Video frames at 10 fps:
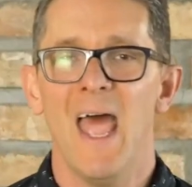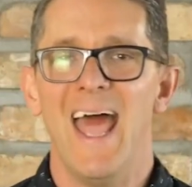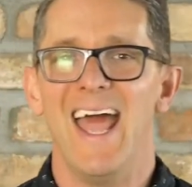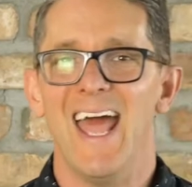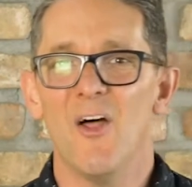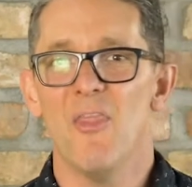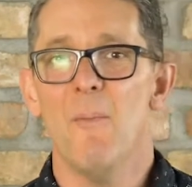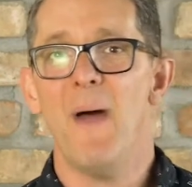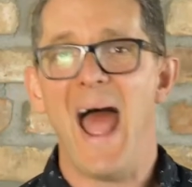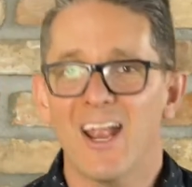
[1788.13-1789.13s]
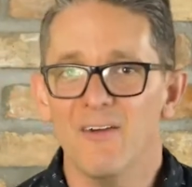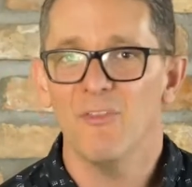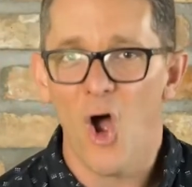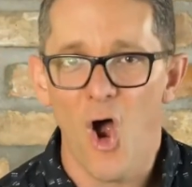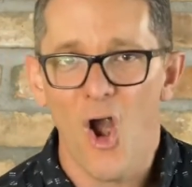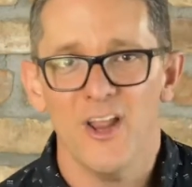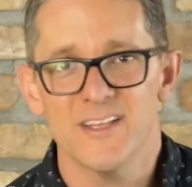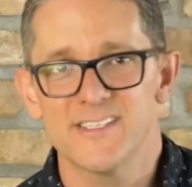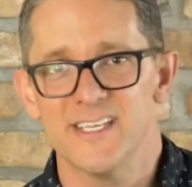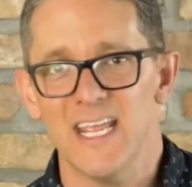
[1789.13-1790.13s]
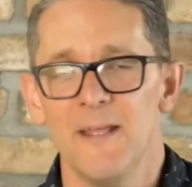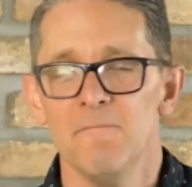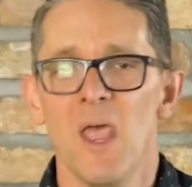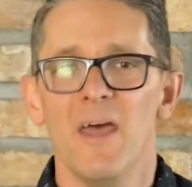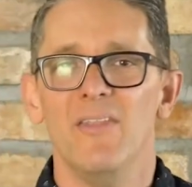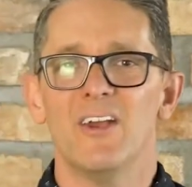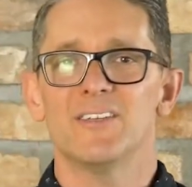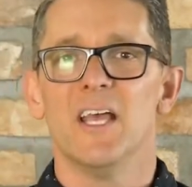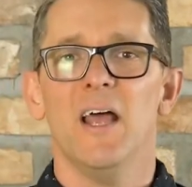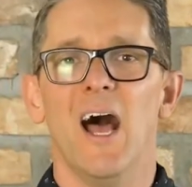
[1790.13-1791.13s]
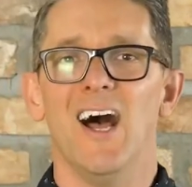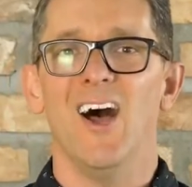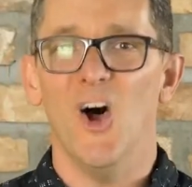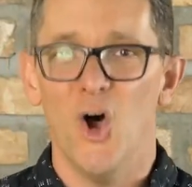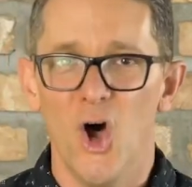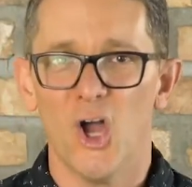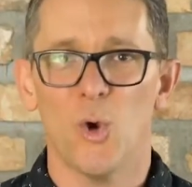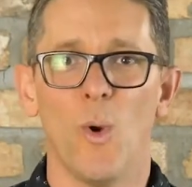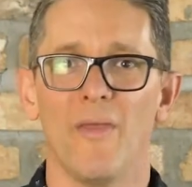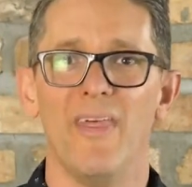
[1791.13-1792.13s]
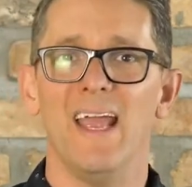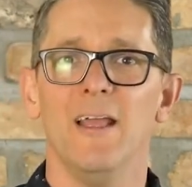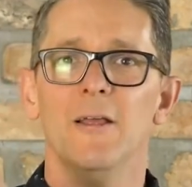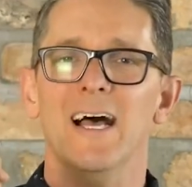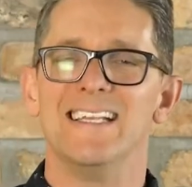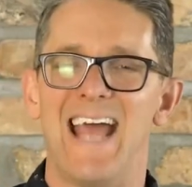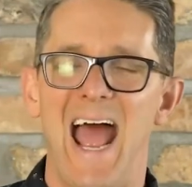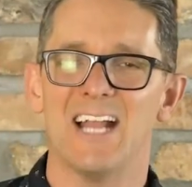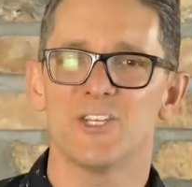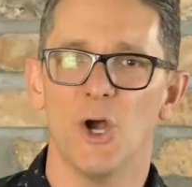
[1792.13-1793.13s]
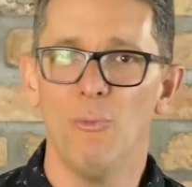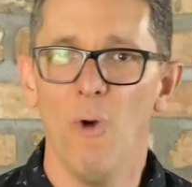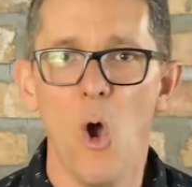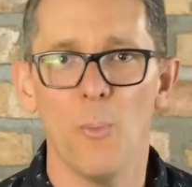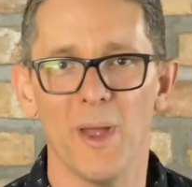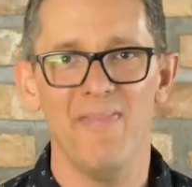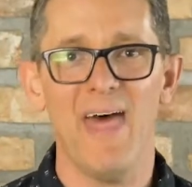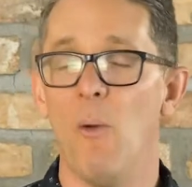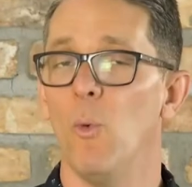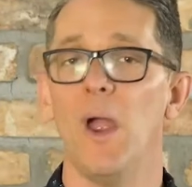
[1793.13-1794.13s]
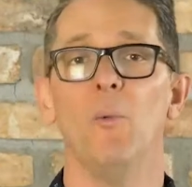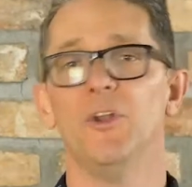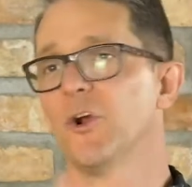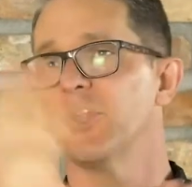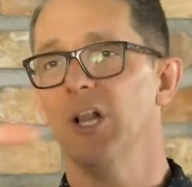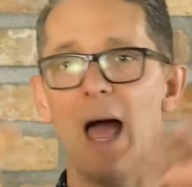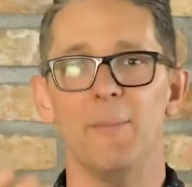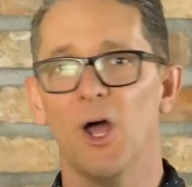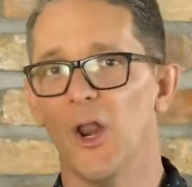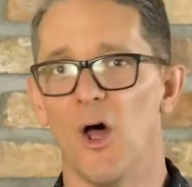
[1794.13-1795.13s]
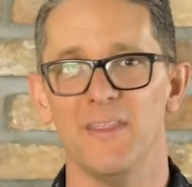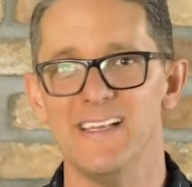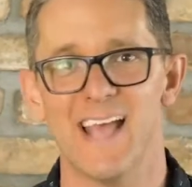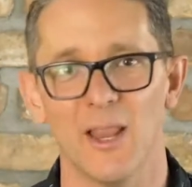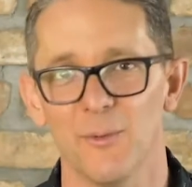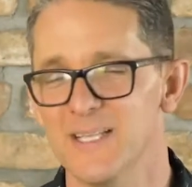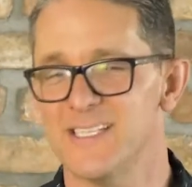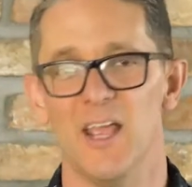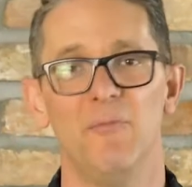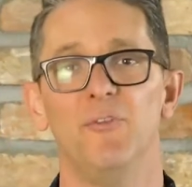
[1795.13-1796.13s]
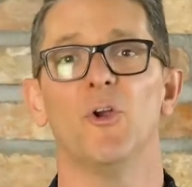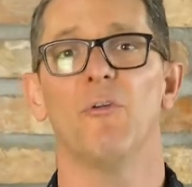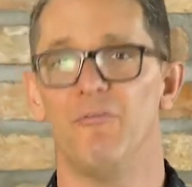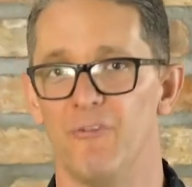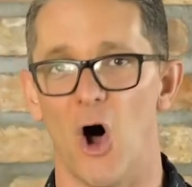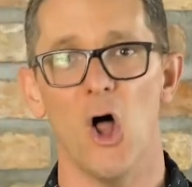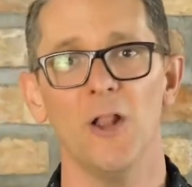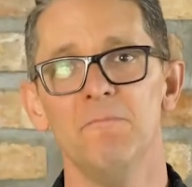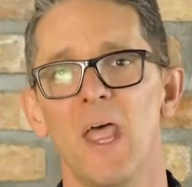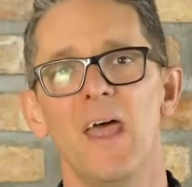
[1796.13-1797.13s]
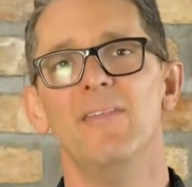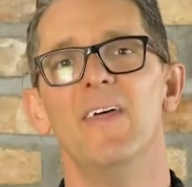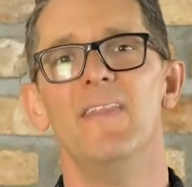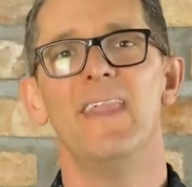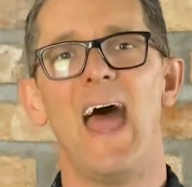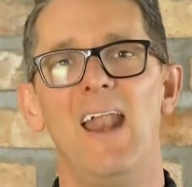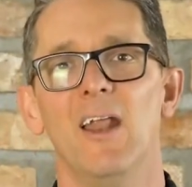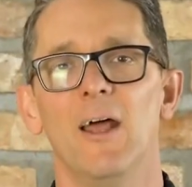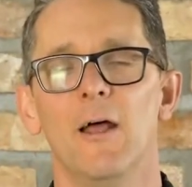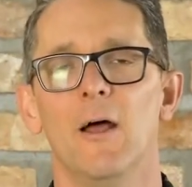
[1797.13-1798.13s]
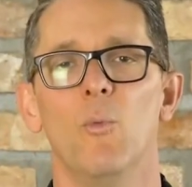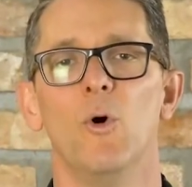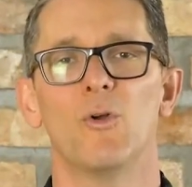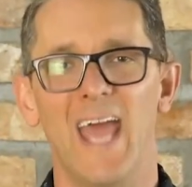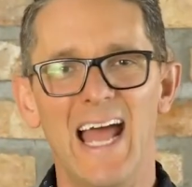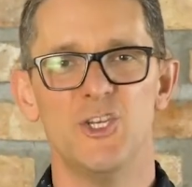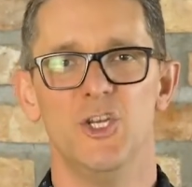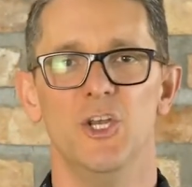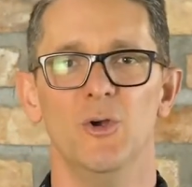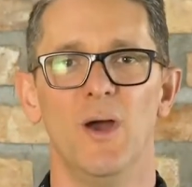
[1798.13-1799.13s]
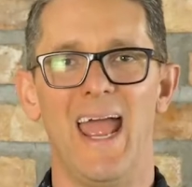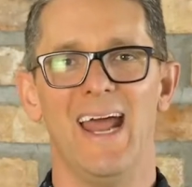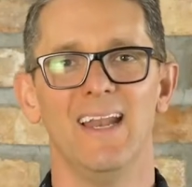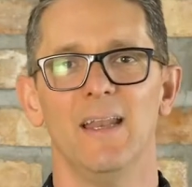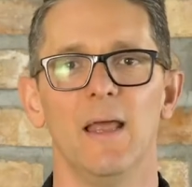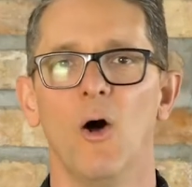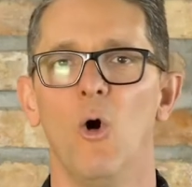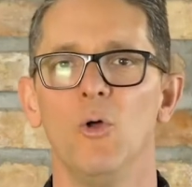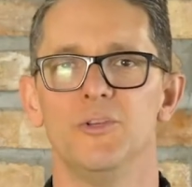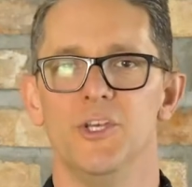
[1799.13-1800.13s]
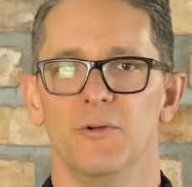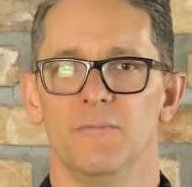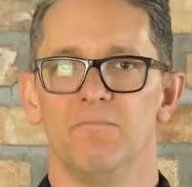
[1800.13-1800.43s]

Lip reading: And on the back of the harness, see, there's a hook where they attach a rope. And that way, when you're climbing on all these elements, if you're to fall, then that will catch you and hold you.